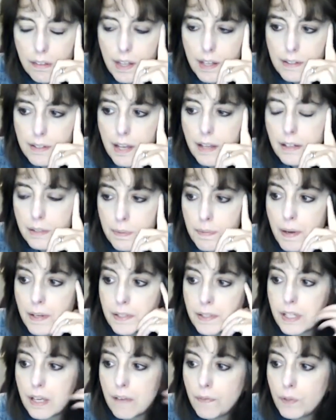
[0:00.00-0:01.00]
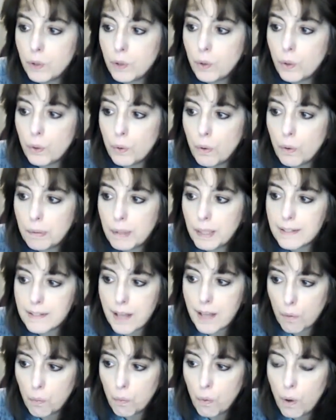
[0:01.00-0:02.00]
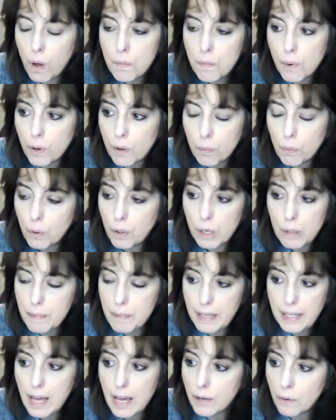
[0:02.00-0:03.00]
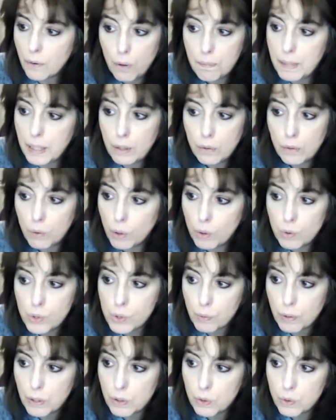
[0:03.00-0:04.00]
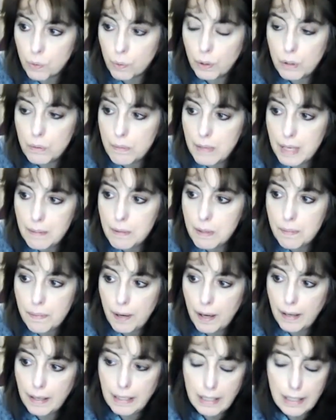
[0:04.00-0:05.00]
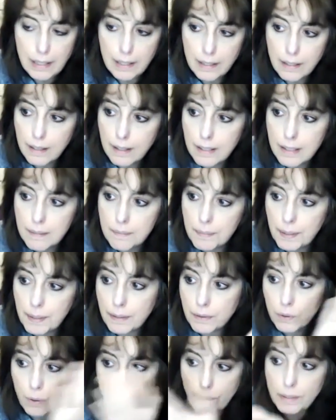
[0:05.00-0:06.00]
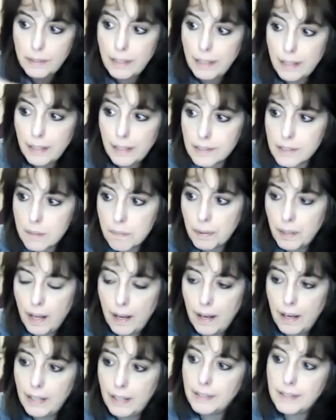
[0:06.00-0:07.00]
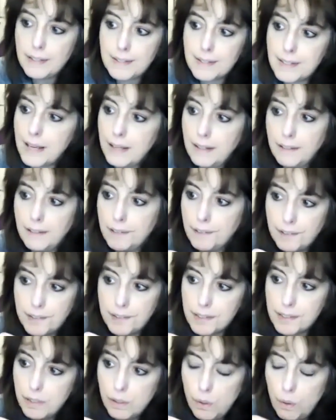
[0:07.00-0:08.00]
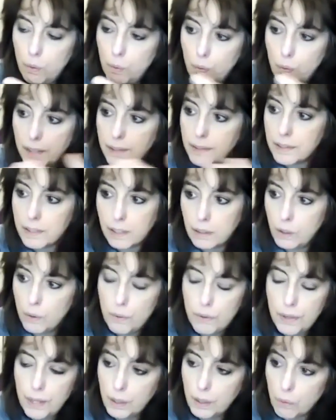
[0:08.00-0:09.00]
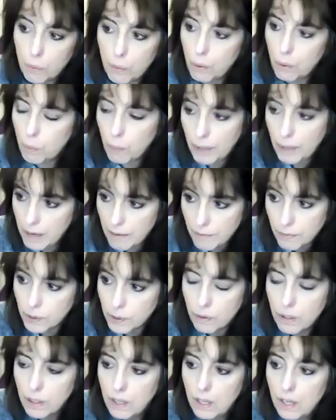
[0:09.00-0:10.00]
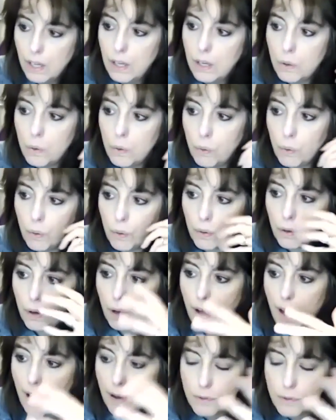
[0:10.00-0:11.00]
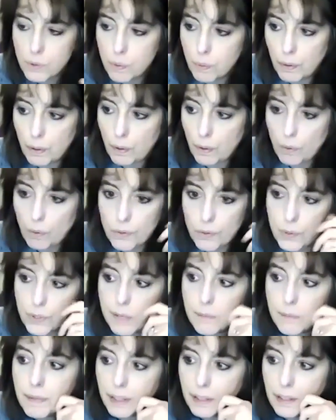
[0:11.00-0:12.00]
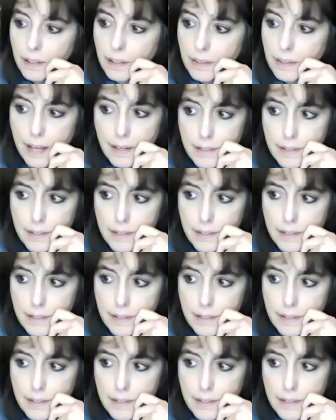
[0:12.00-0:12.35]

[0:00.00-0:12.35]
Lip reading: And especially if you go to a place like Walmart, where it may not all be groceries, where you may be buying like gardening supplies and, you know, what clothing or whatever, or housewares or something like that.